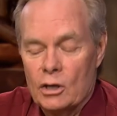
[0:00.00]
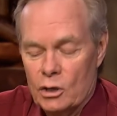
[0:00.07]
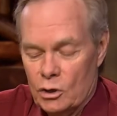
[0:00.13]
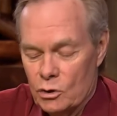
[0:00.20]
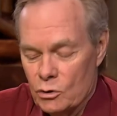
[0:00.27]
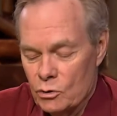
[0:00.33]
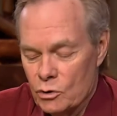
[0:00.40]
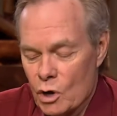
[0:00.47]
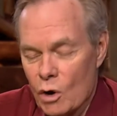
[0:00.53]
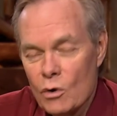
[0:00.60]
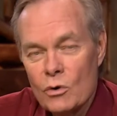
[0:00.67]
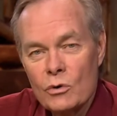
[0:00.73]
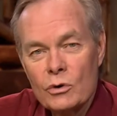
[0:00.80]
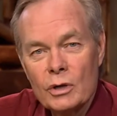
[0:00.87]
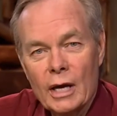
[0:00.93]
who
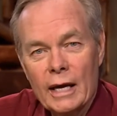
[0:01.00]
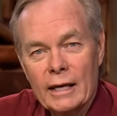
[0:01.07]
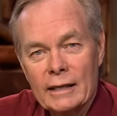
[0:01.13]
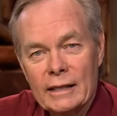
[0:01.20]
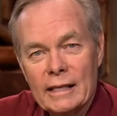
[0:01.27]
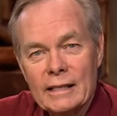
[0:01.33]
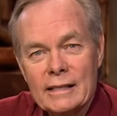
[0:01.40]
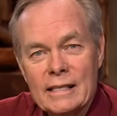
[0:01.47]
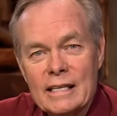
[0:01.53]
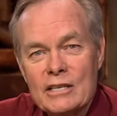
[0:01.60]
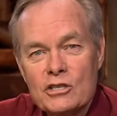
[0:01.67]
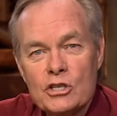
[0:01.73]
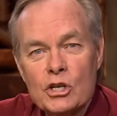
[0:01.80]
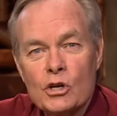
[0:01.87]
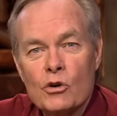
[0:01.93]
go and get
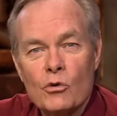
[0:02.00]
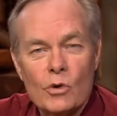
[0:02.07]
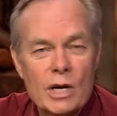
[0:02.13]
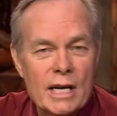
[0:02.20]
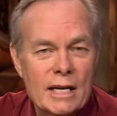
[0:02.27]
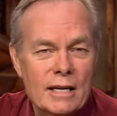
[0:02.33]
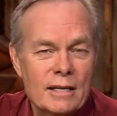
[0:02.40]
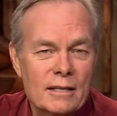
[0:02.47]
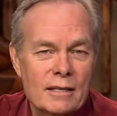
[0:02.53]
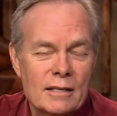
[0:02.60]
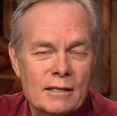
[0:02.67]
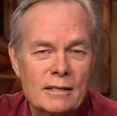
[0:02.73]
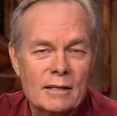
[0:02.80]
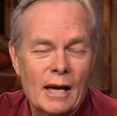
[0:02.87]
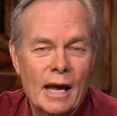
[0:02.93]
these
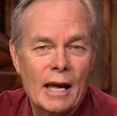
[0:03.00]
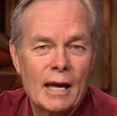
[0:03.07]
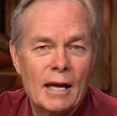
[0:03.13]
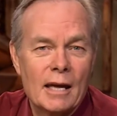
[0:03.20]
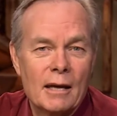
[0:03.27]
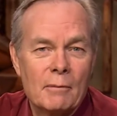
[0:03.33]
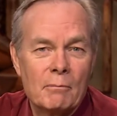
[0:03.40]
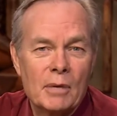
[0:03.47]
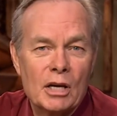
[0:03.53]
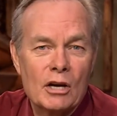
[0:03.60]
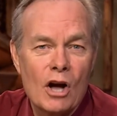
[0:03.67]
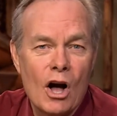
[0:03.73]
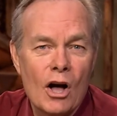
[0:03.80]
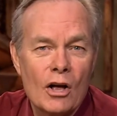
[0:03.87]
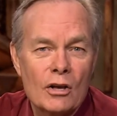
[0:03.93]
degrees, and
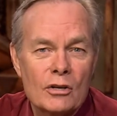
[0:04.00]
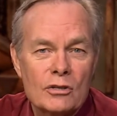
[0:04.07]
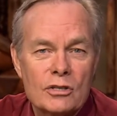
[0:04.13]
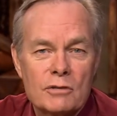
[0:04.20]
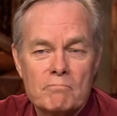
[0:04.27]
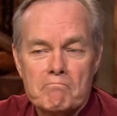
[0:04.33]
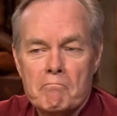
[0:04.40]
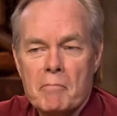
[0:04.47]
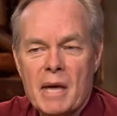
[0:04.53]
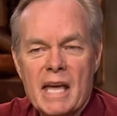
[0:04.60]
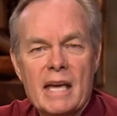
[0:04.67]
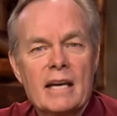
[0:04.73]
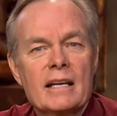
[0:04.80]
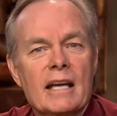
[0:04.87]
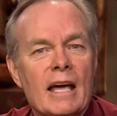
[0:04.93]
because
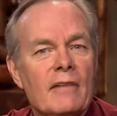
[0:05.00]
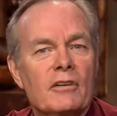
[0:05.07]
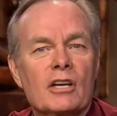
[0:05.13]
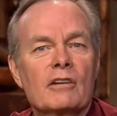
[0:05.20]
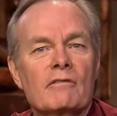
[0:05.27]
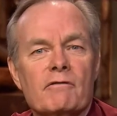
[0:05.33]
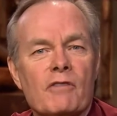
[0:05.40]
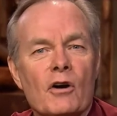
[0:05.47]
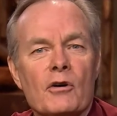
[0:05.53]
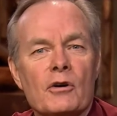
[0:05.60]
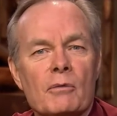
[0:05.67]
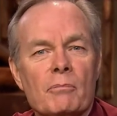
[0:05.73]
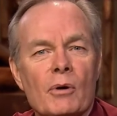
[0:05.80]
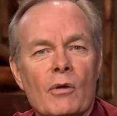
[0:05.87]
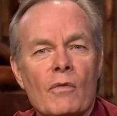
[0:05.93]
men have conferred
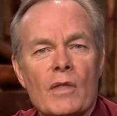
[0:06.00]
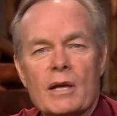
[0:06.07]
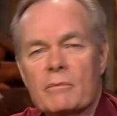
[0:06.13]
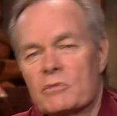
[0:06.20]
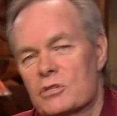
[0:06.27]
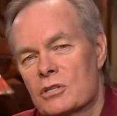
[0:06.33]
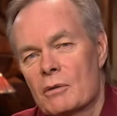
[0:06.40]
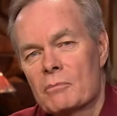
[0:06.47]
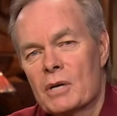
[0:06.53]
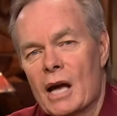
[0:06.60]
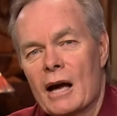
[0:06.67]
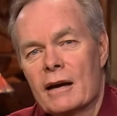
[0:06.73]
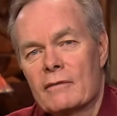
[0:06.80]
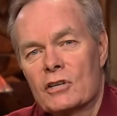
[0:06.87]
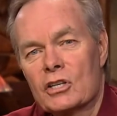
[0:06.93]
upon them some
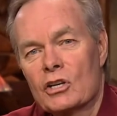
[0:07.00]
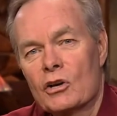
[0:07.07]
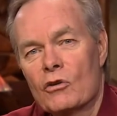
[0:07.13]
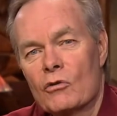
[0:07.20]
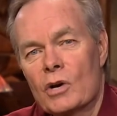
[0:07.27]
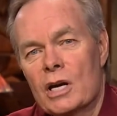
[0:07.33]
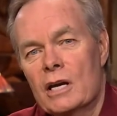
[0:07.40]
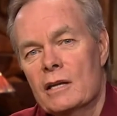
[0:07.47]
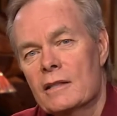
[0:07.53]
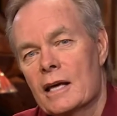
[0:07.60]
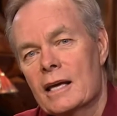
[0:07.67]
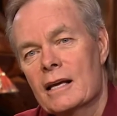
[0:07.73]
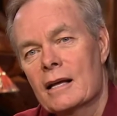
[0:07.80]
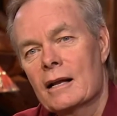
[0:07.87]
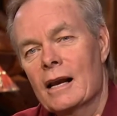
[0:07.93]
kind of a degree,
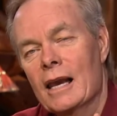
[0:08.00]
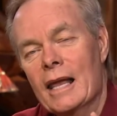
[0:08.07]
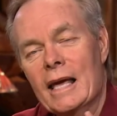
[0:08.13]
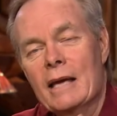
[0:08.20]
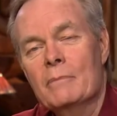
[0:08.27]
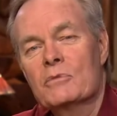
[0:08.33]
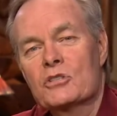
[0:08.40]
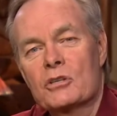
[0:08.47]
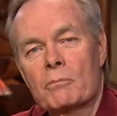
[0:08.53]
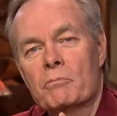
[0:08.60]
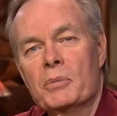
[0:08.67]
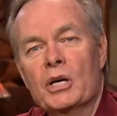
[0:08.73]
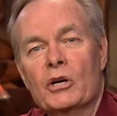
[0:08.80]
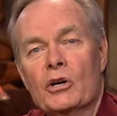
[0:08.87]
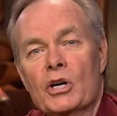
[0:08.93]
they claim
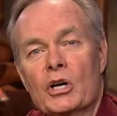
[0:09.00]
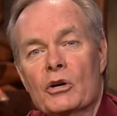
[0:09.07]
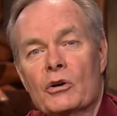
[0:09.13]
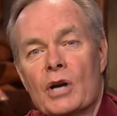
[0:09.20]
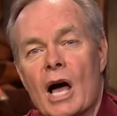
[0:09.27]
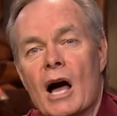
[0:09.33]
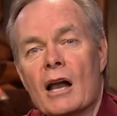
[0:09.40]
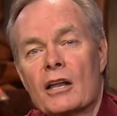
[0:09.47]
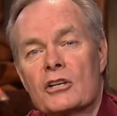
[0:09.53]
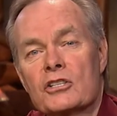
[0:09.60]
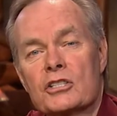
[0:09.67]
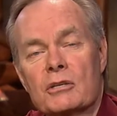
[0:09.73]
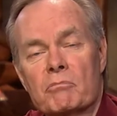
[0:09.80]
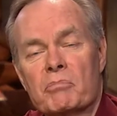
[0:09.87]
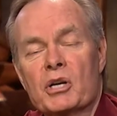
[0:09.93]
superior knowledge,
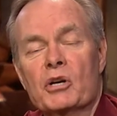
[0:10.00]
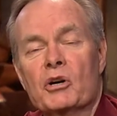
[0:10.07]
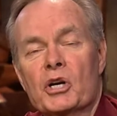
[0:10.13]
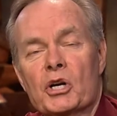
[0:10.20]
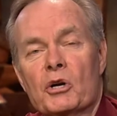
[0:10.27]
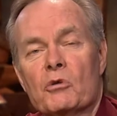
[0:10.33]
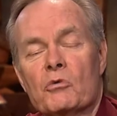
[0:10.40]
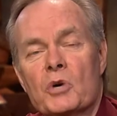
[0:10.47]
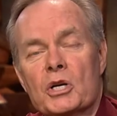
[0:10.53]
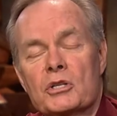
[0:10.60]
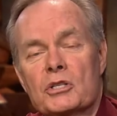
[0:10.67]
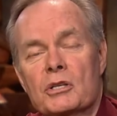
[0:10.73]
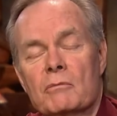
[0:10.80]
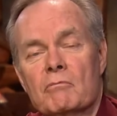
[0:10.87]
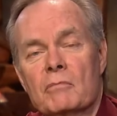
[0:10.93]
superior
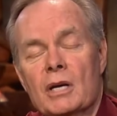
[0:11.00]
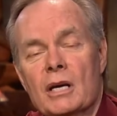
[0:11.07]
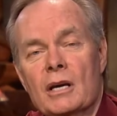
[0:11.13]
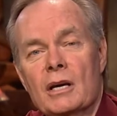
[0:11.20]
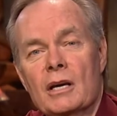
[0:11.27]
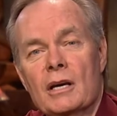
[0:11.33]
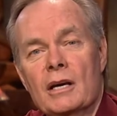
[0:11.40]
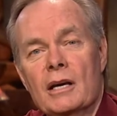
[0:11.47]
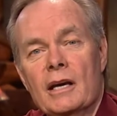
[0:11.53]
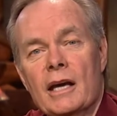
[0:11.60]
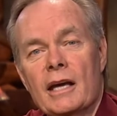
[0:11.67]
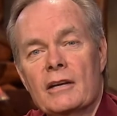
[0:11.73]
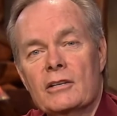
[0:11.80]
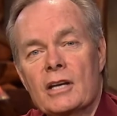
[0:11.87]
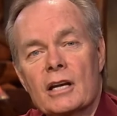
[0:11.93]
wisdom,
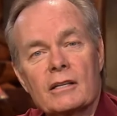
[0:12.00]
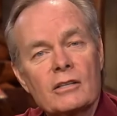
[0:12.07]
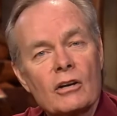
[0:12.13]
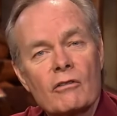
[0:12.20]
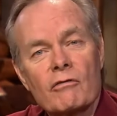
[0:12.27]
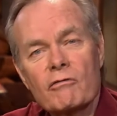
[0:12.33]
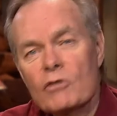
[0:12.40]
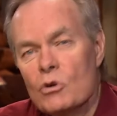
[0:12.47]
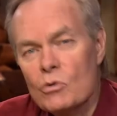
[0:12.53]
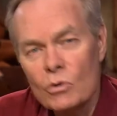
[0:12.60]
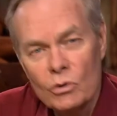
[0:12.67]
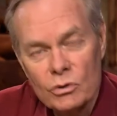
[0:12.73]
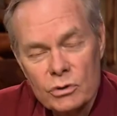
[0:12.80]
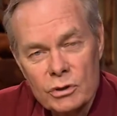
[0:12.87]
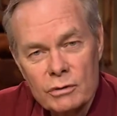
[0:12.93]
and yet they're
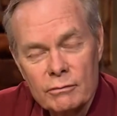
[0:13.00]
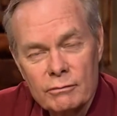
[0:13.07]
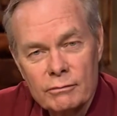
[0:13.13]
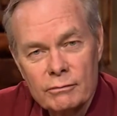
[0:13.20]
fools.